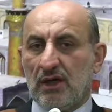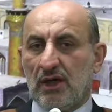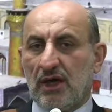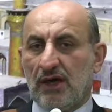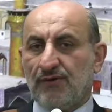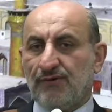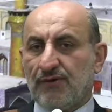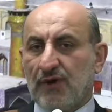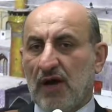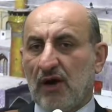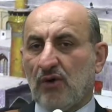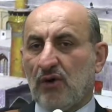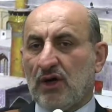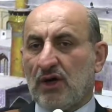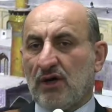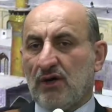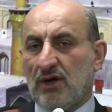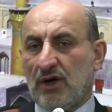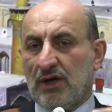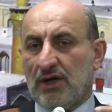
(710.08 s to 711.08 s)
if our
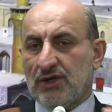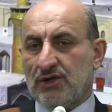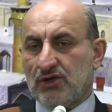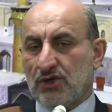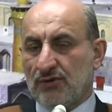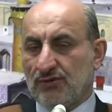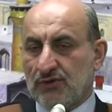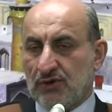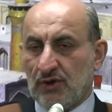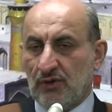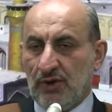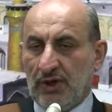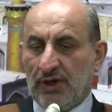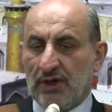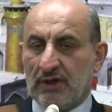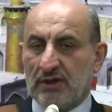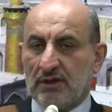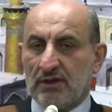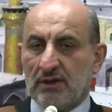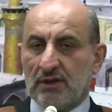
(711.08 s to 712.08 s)
knowledge of
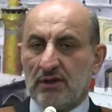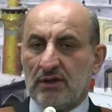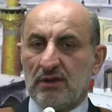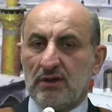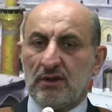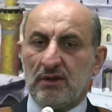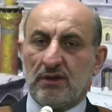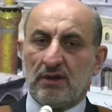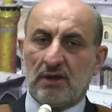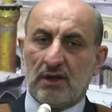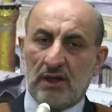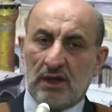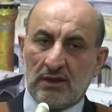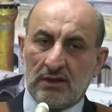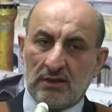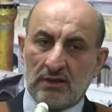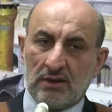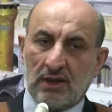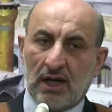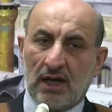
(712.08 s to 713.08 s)
Tawheed
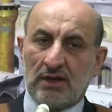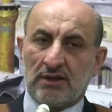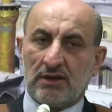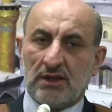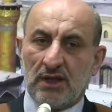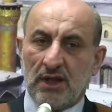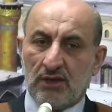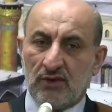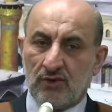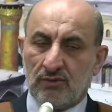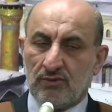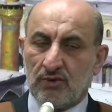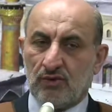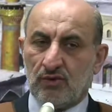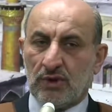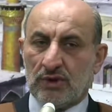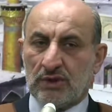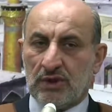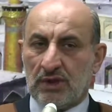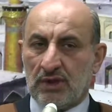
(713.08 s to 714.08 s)
and Adil and
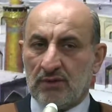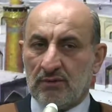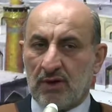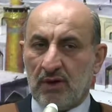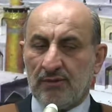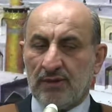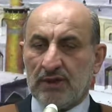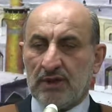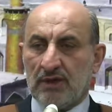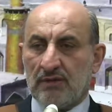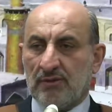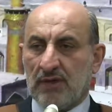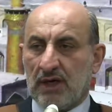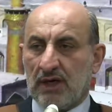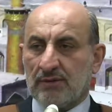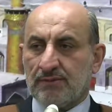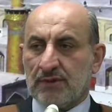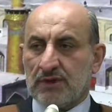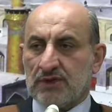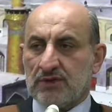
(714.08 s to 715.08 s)
Nubuwat and Imamat and
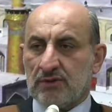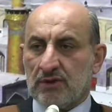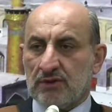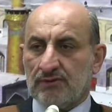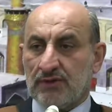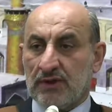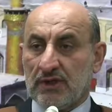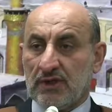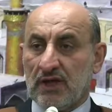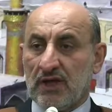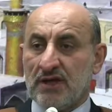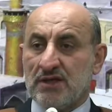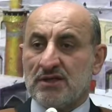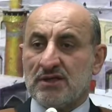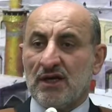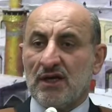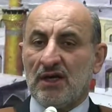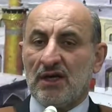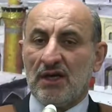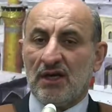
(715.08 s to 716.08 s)
Ma'at, principle of it,
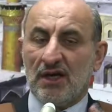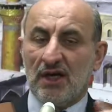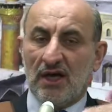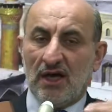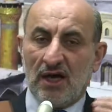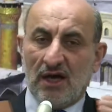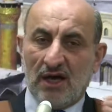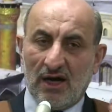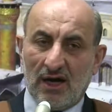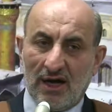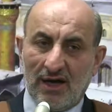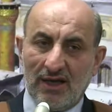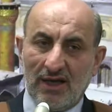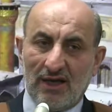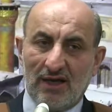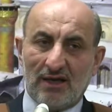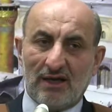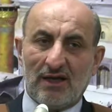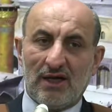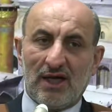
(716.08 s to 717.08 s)
is
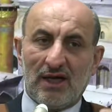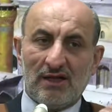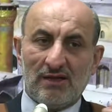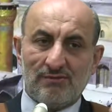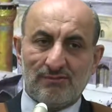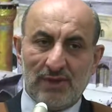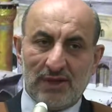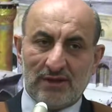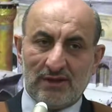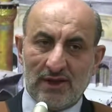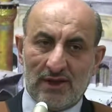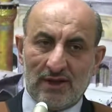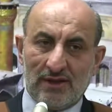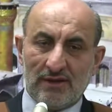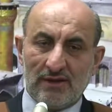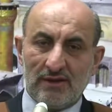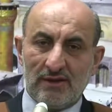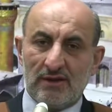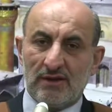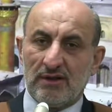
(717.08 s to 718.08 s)
higher and
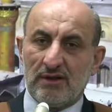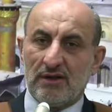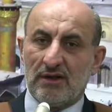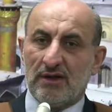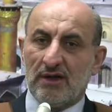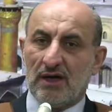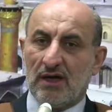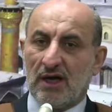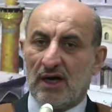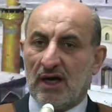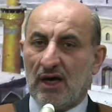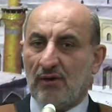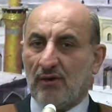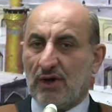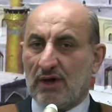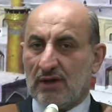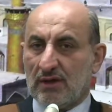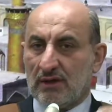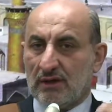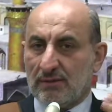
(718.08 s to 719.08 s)
better,
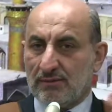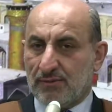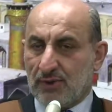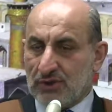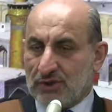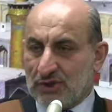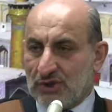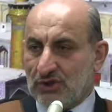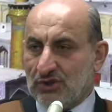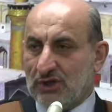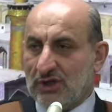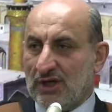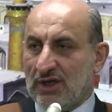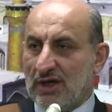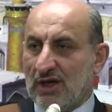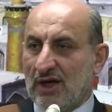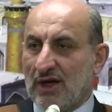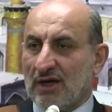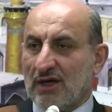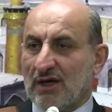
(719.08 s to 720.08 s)
our position in
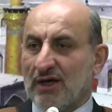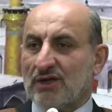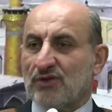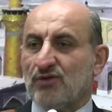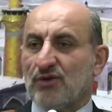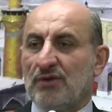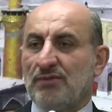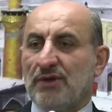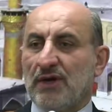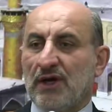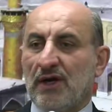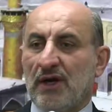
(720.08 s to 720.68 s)
Akhirat will be